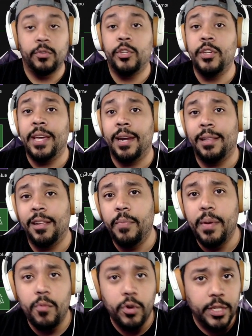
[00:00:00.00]
So you get a little
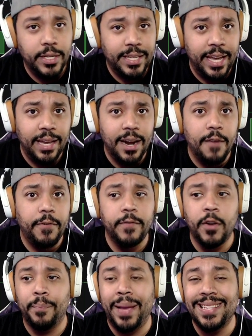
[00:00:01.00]
bit more sustain off of
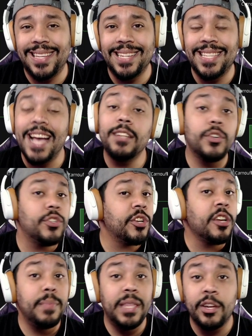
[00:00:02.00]
your basic attacks because you're going
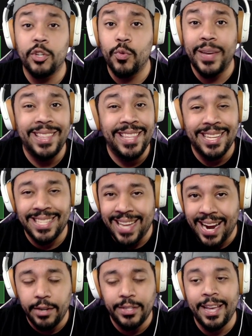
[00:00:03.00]
to be there swinging the
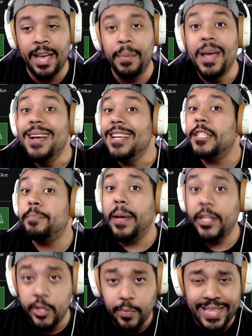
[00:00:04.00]
entire time,
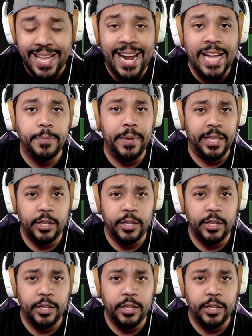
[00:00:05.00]
especially with that aspect.